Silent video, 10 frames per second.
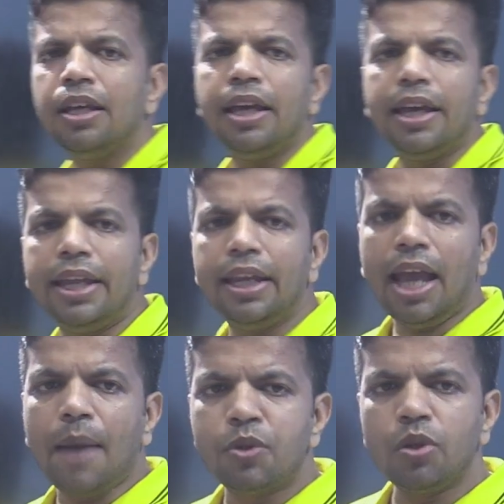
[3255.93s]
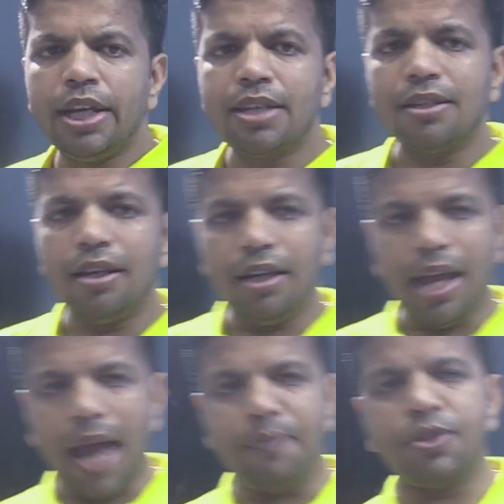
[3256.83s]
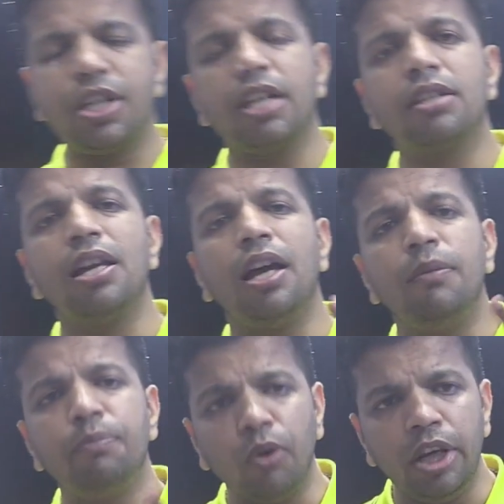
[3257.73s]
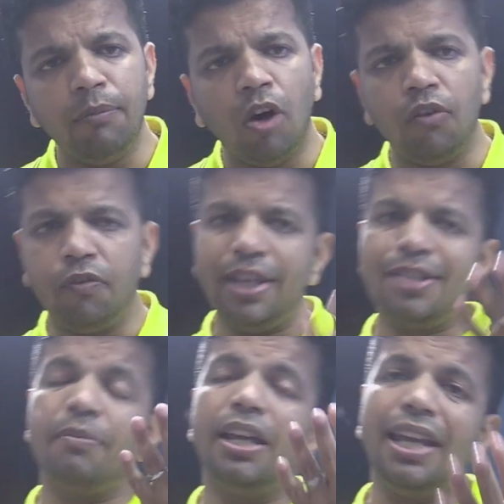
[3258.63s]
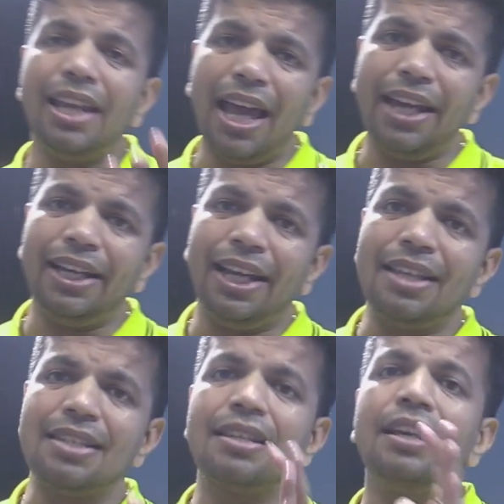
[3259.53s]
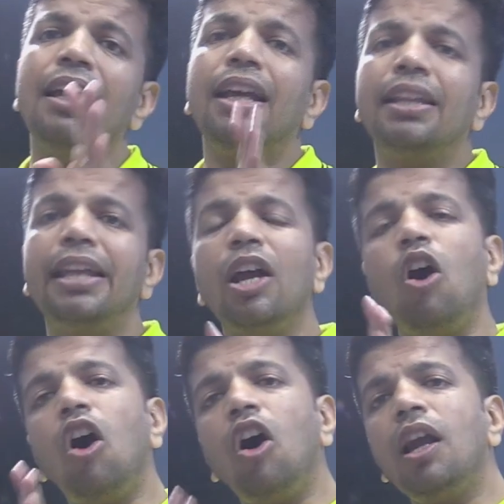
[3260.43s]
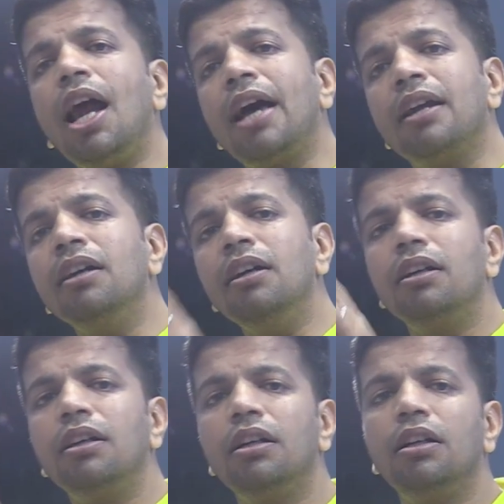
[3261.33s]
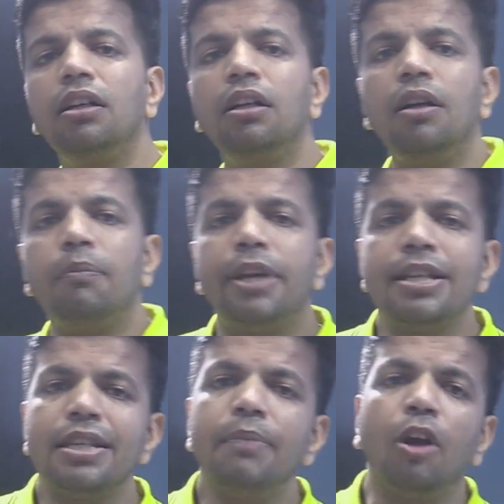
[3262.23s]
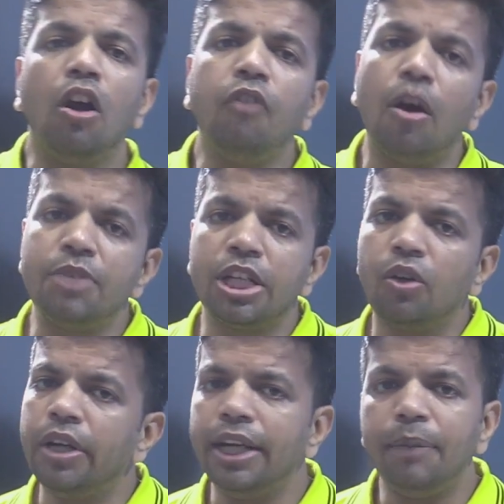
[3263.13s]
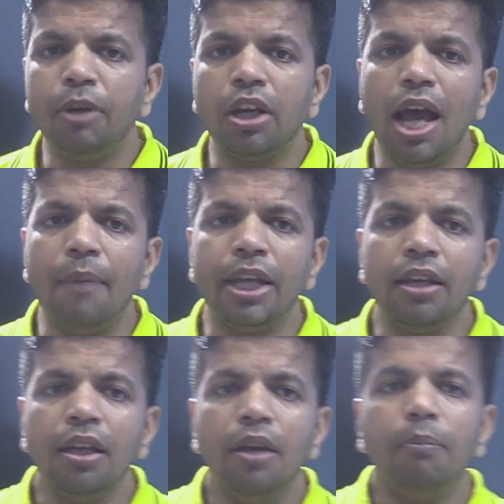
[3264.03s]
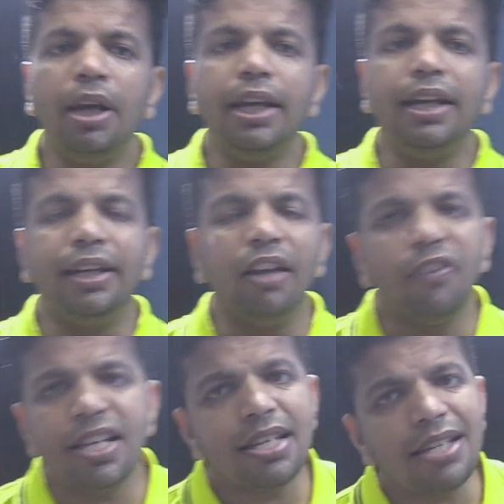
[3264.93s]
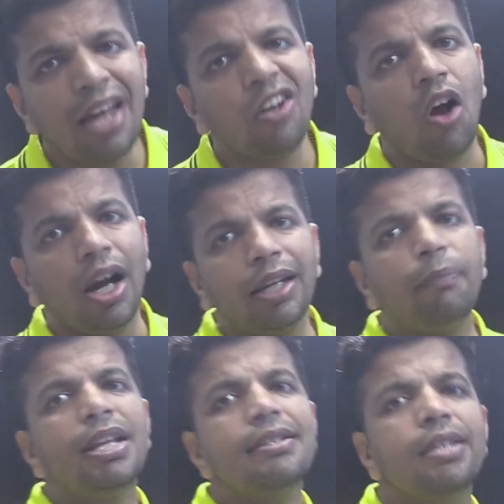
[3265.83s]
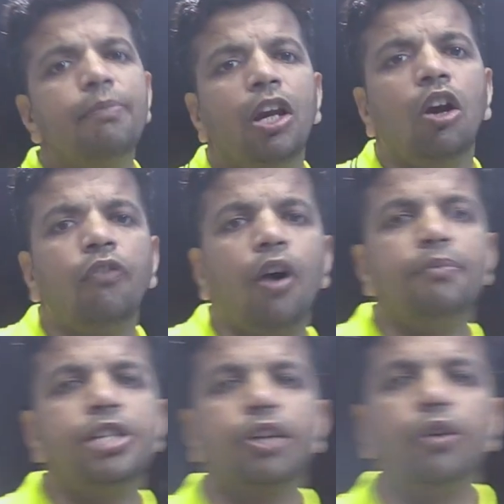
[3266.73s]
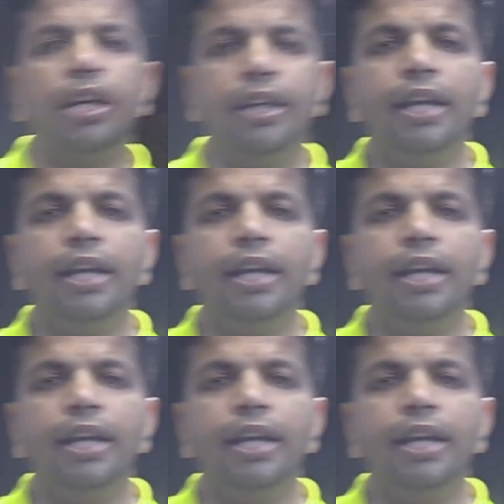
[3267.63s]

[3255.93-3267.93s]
Encapsulation, abstraction, polymorphism, inheritance. They all are a principle of object-oriented programming. But interfaces are not a principle of object-oriented